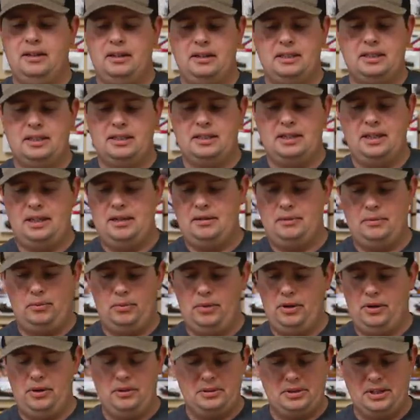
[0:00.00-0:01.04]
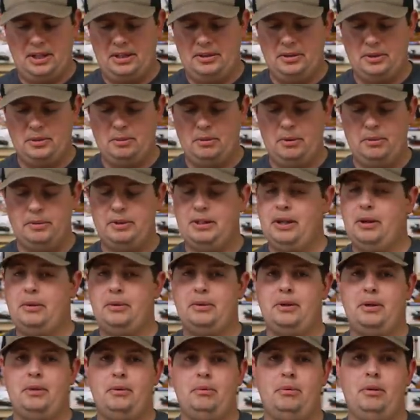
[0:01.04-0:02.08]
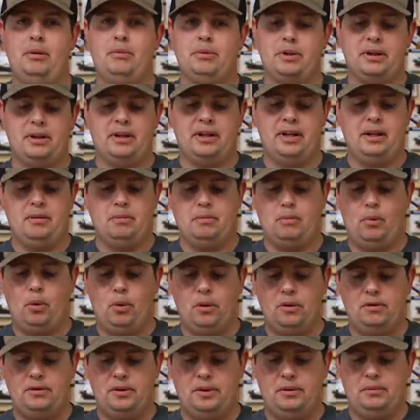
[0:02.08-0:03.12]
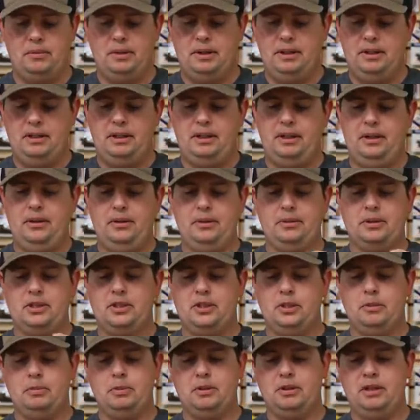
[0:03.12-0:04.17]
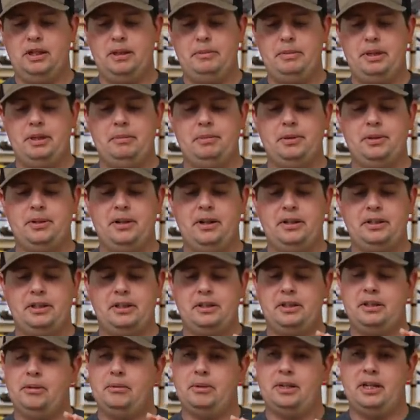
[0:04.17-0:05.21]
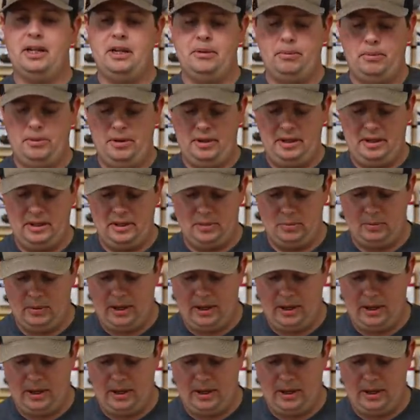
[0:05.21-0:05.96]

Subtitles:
Because it's that one of those deals where we don't know when we're going to get more of them. You know, they're super limited production, so get one of these